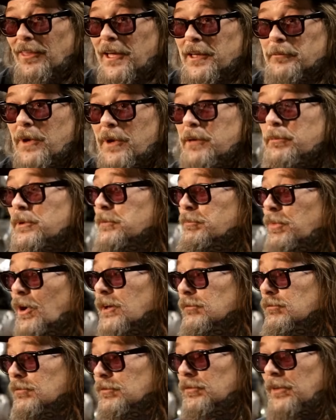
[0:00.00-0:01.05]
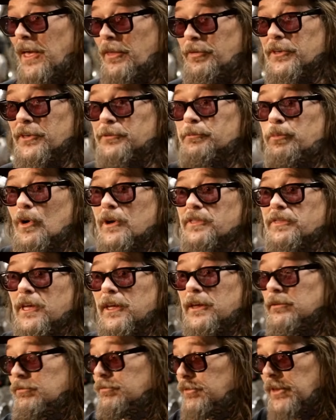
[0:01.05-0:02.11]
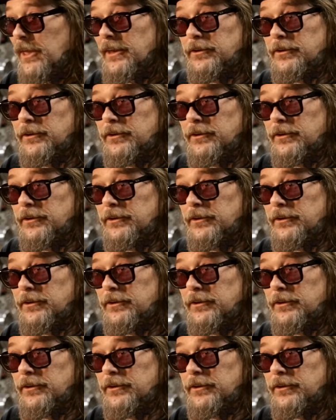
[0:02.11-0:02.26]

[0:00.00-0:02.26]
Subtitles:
Like, maybe, but at this point they